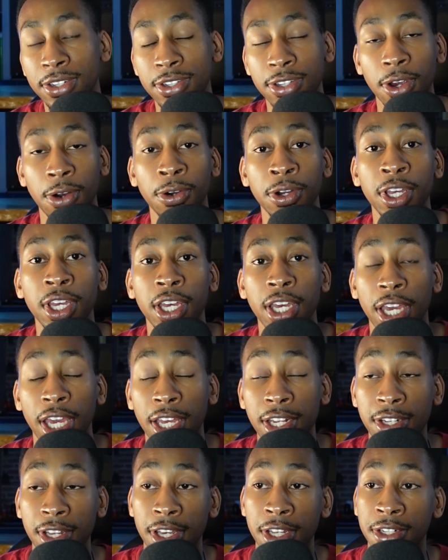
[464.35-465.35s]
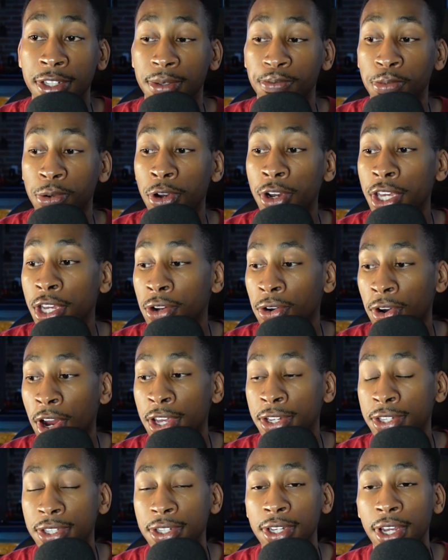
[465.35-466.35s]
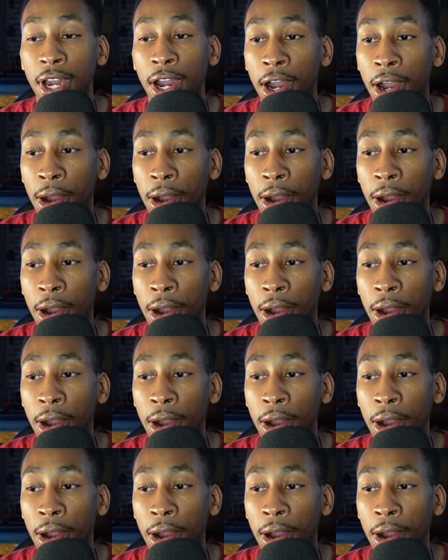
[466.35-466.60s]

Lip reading: So it's pretty crazy